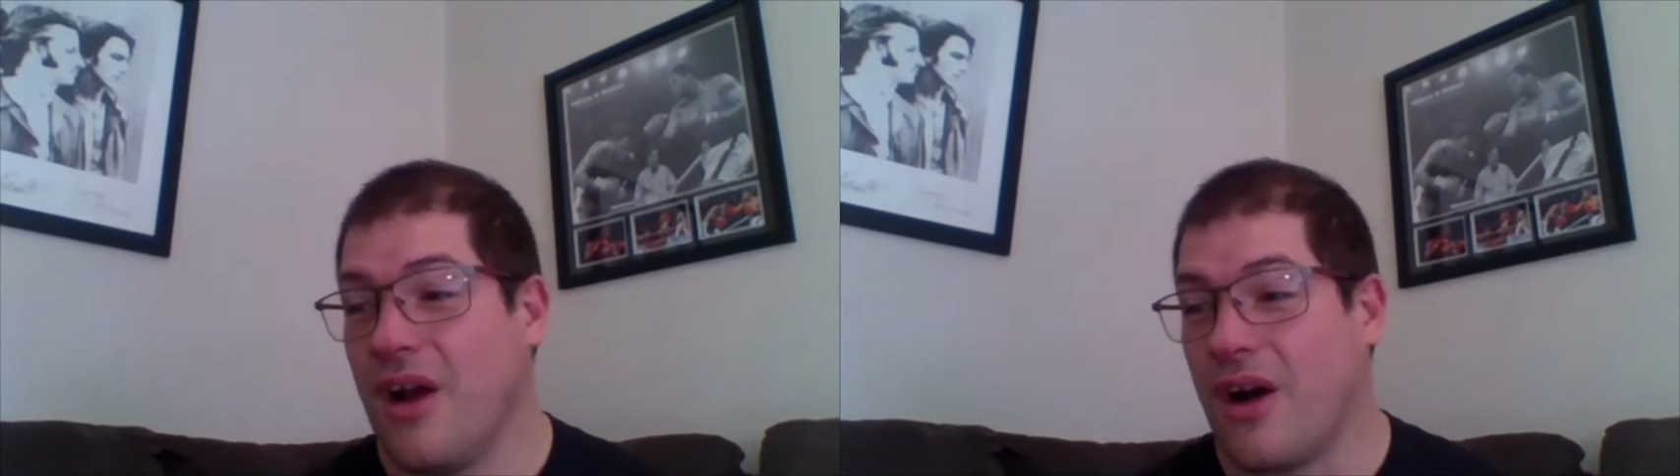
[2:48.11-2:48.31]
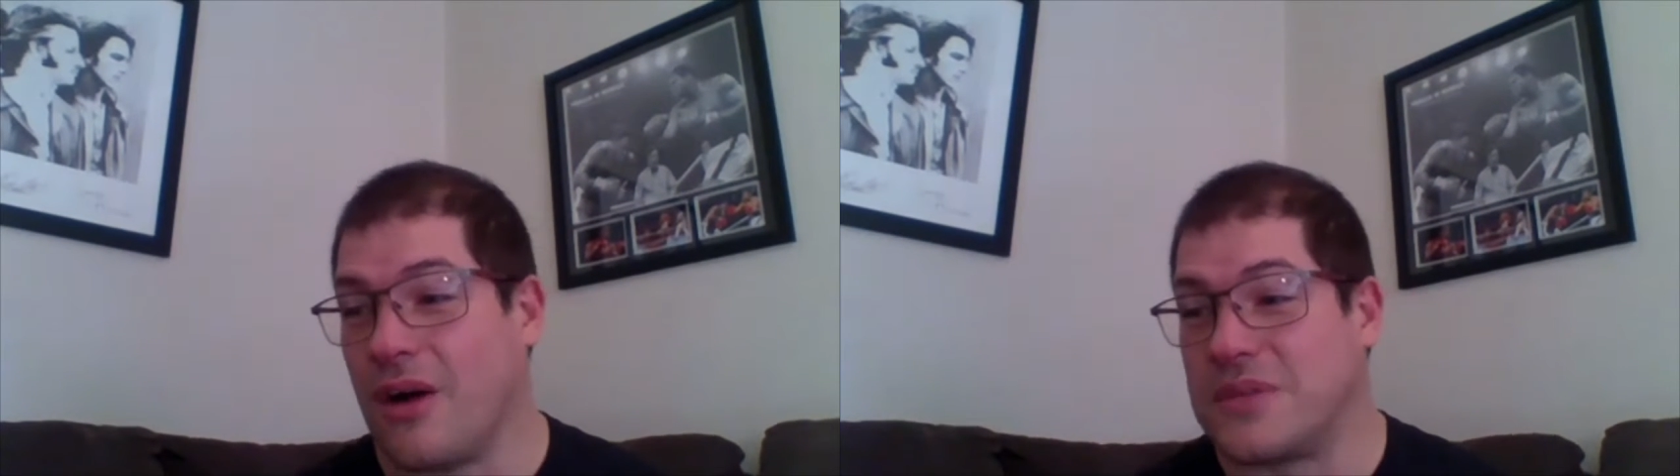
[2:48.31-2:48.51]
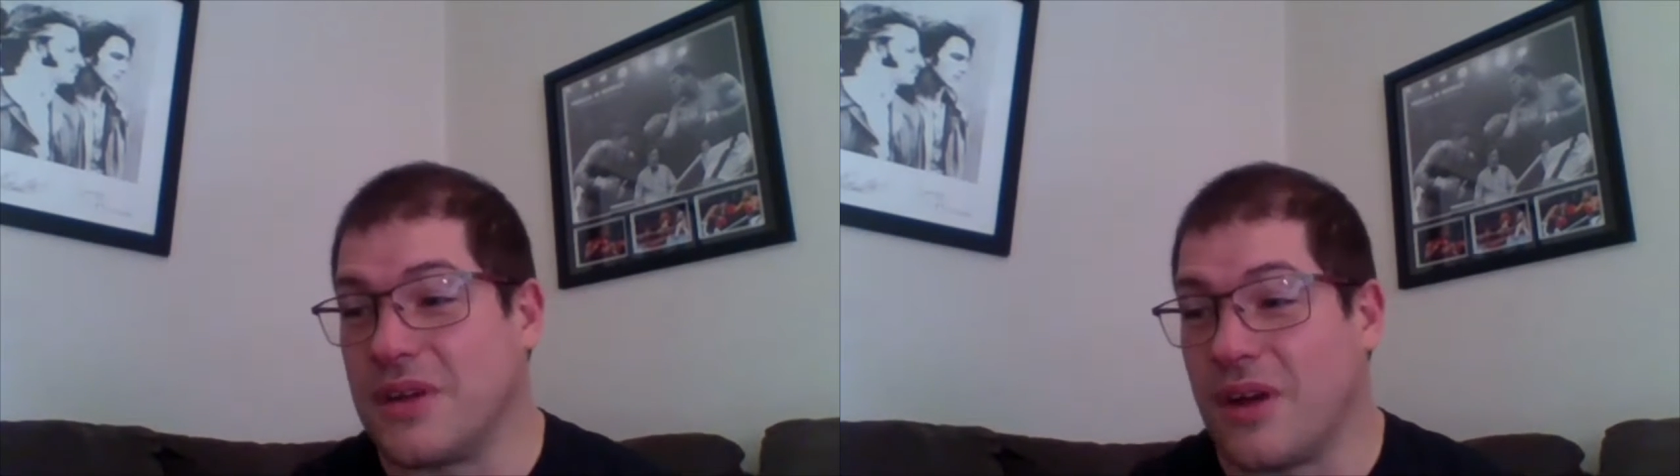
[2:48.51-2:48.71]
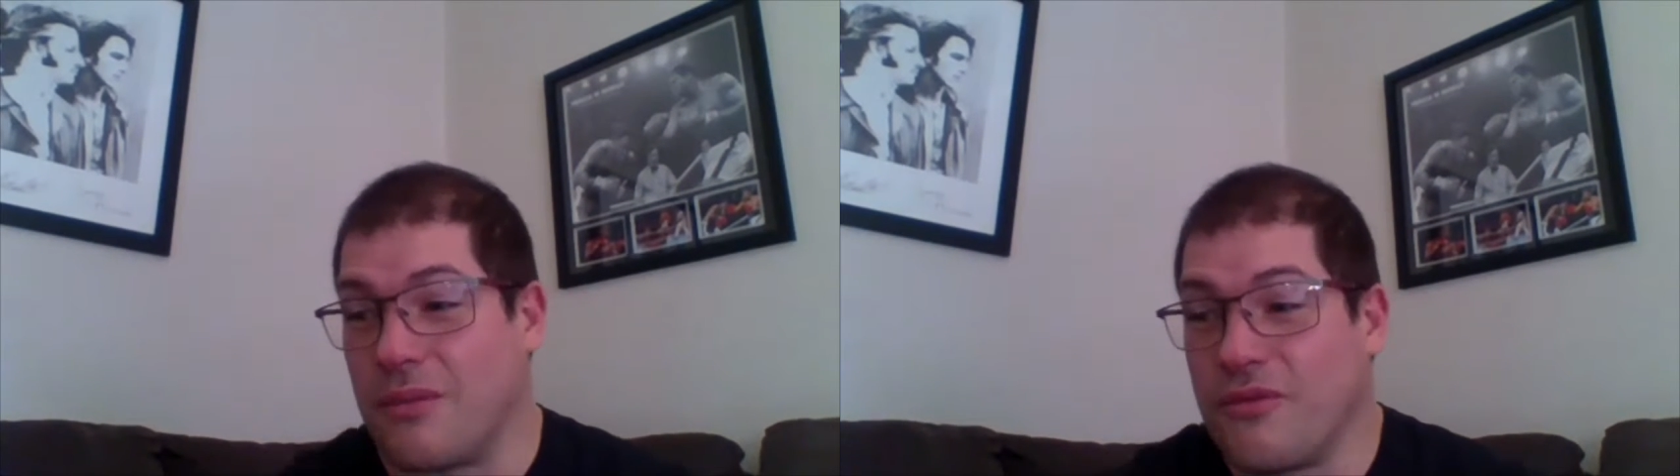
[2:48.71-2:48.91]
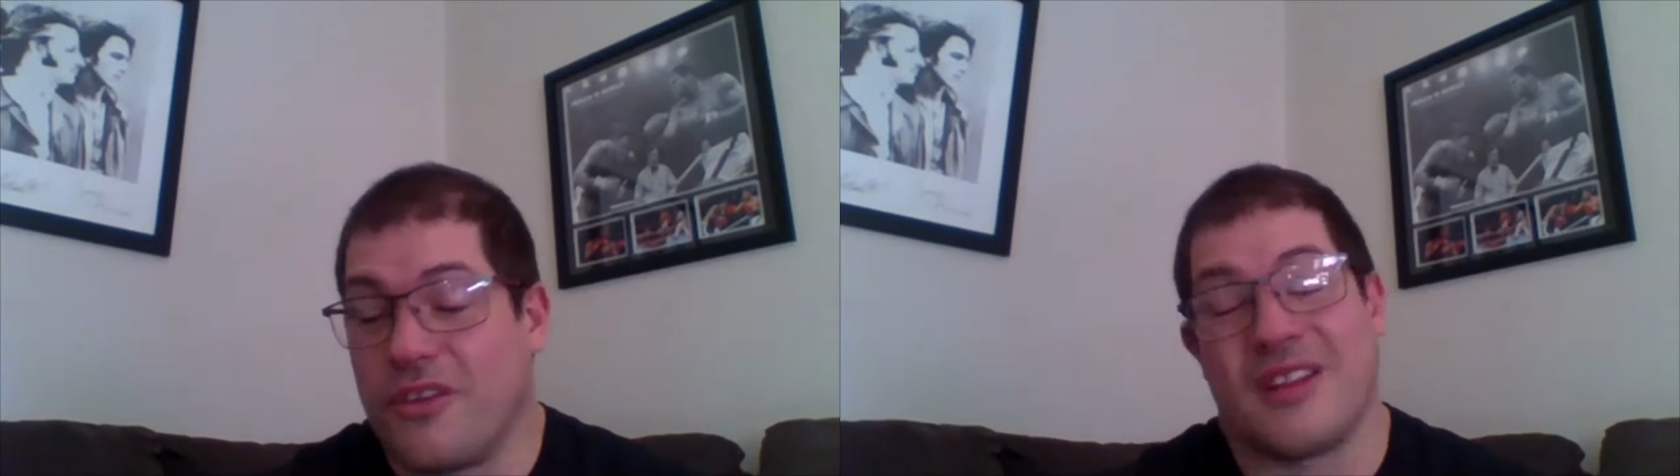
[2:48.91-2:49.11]
I'm,
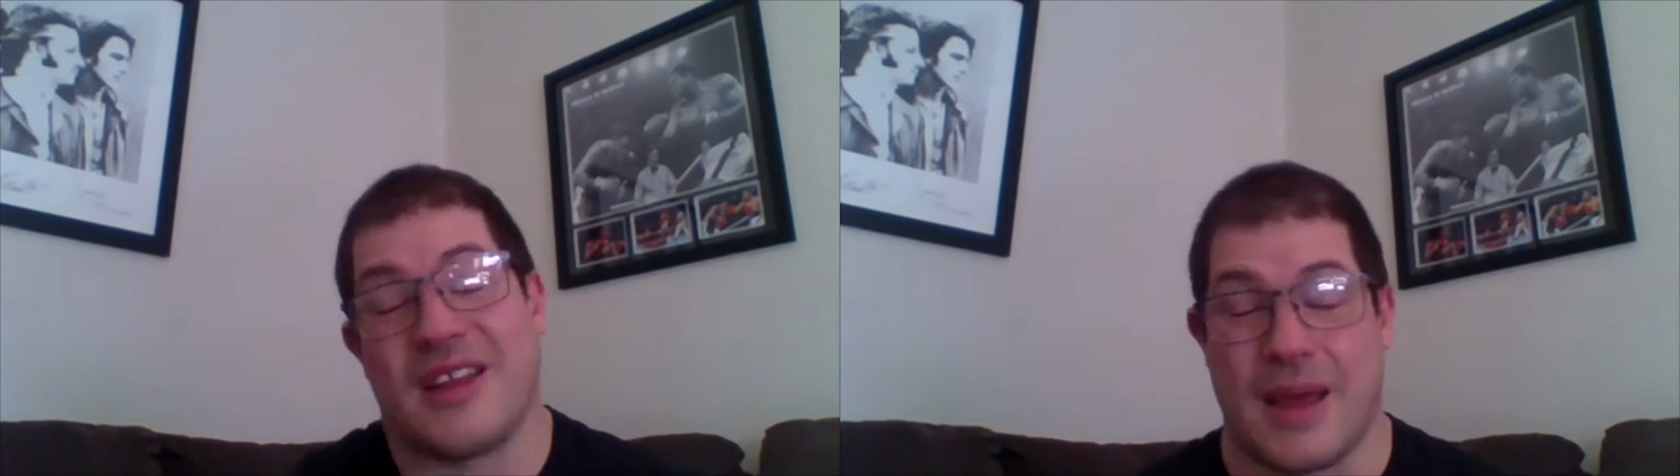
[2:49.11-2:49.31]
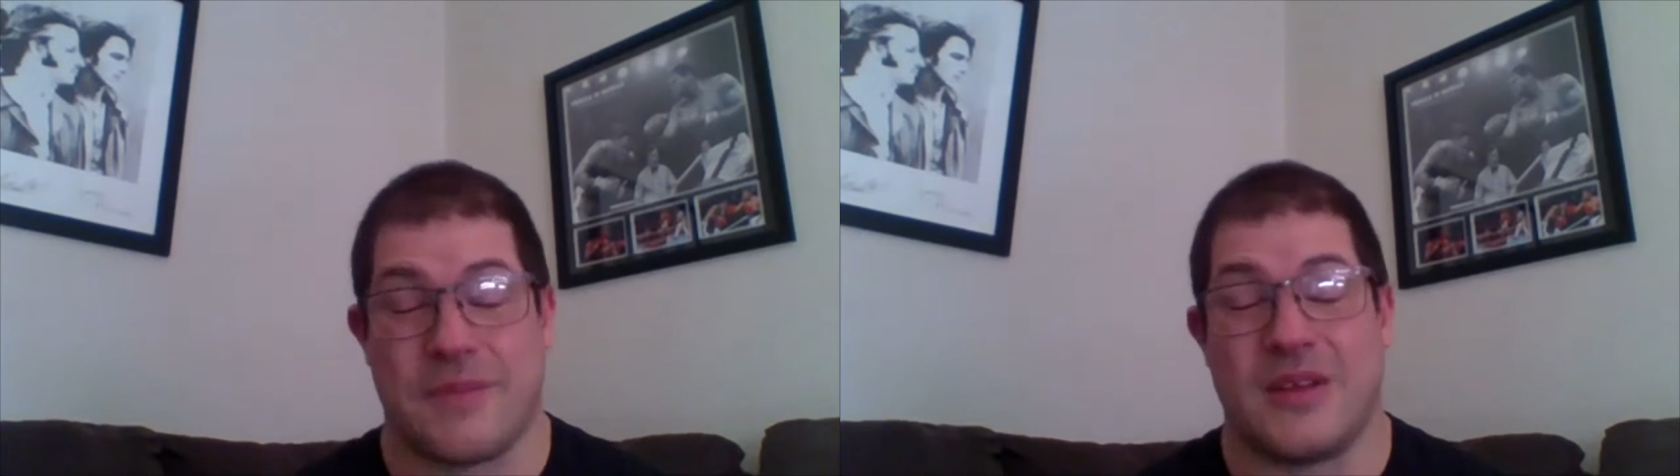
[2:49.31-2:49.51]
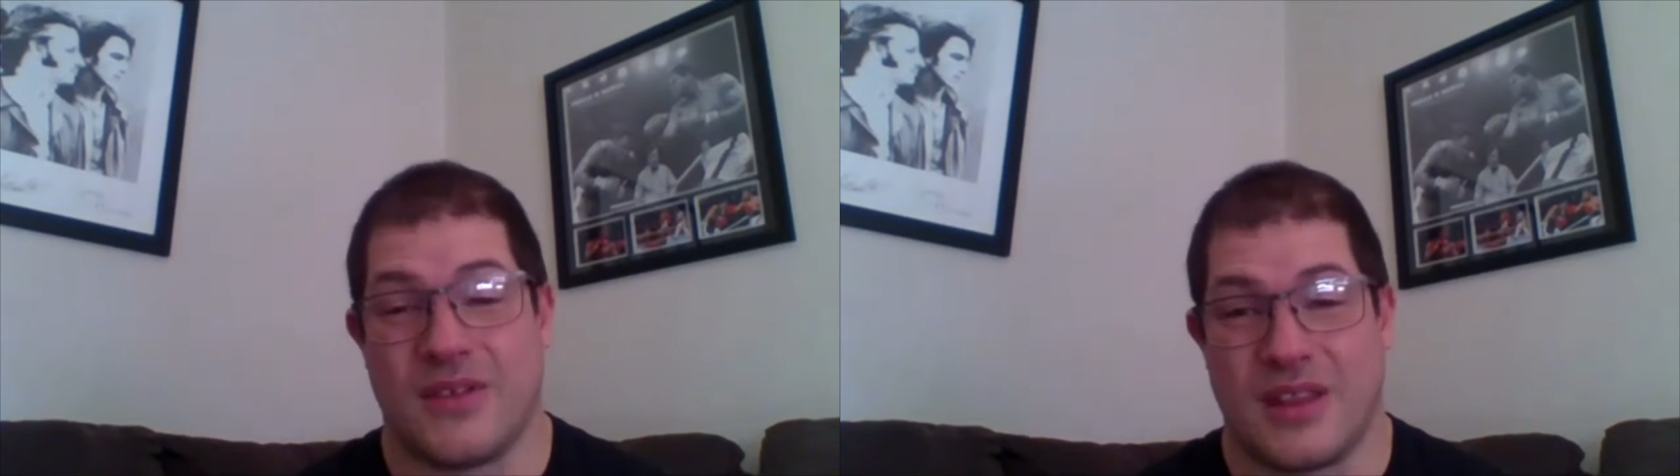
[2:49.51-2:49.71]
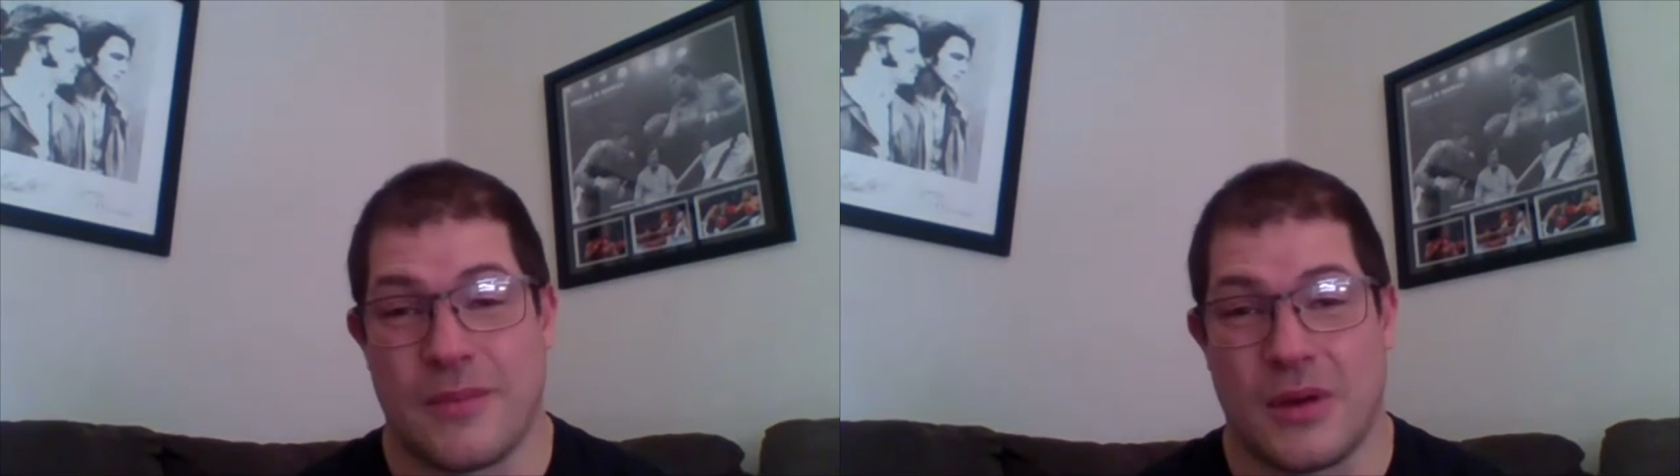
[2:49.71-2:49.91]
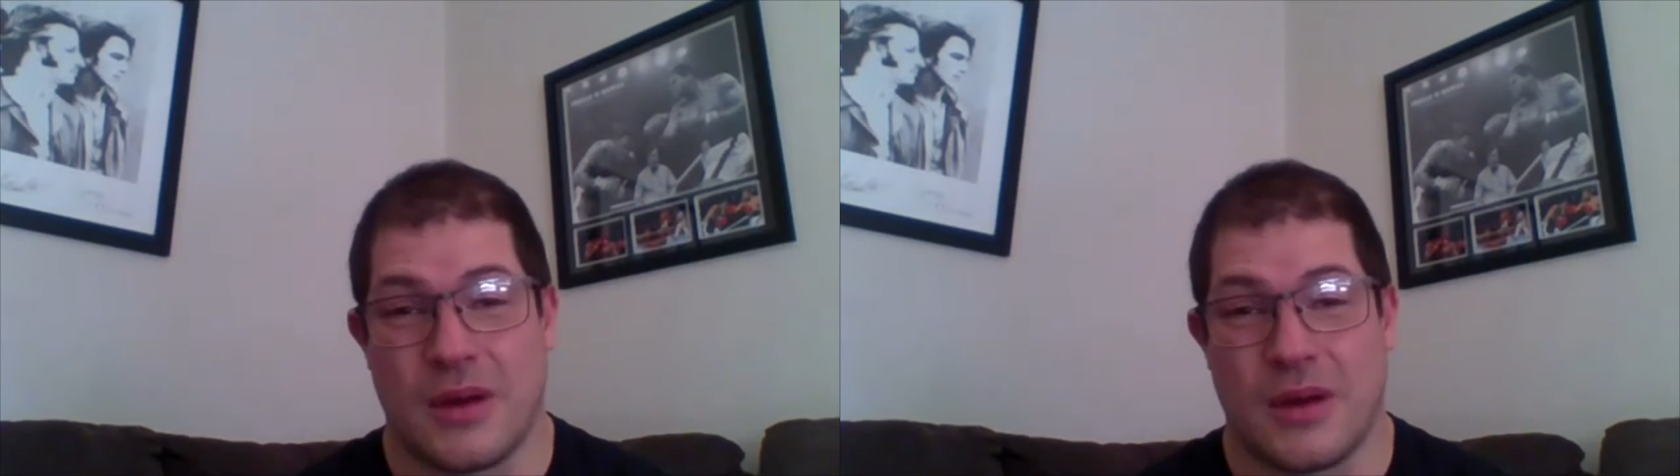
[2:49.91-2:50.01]
I'm really happy for them and,